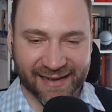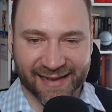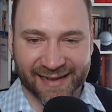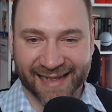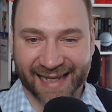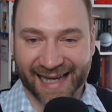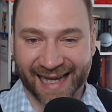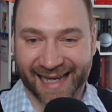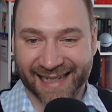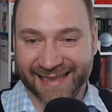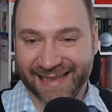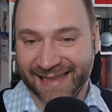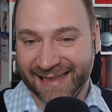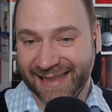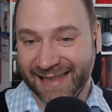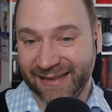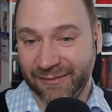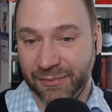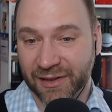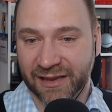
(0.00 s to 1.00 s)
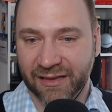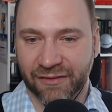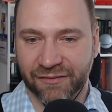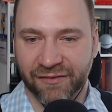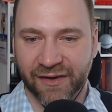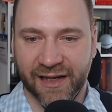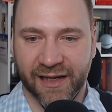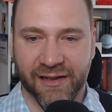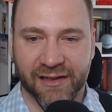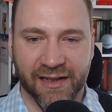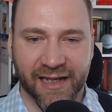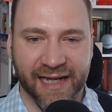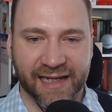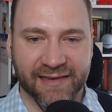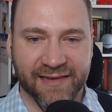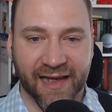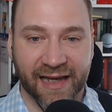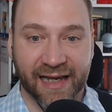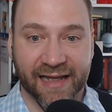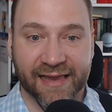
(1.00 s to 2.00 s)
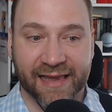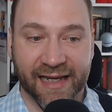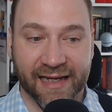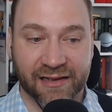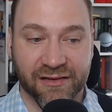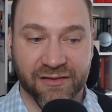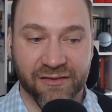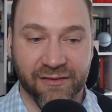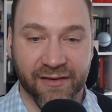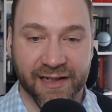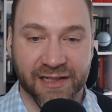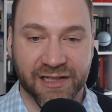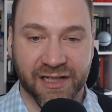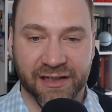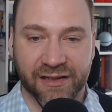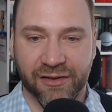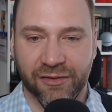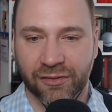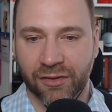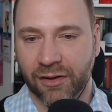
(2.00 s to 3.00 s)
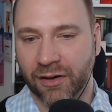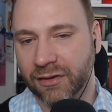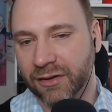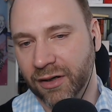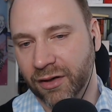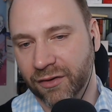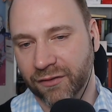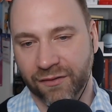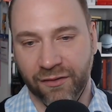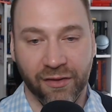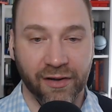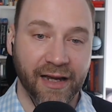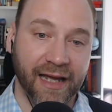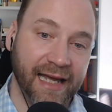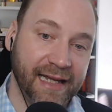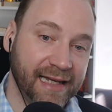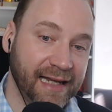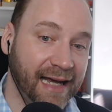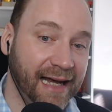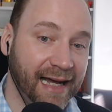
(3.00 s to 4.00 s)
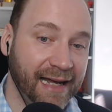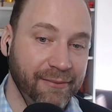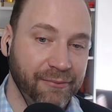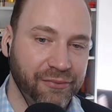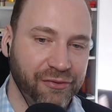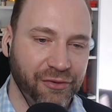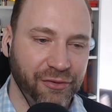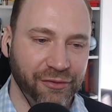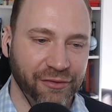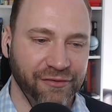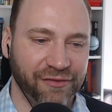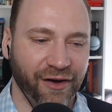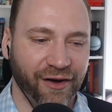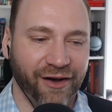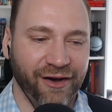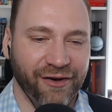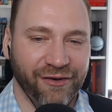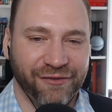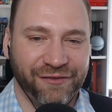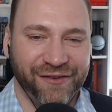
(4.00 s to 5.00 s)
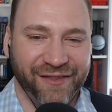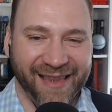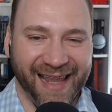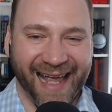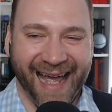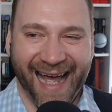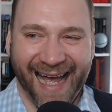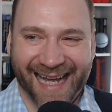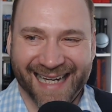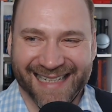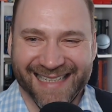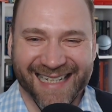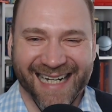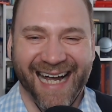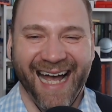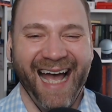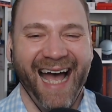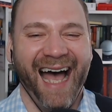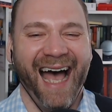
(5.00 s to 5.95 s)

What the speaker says: cut a little bit the fingernails, they're scratching you all over, and I'm proof of that.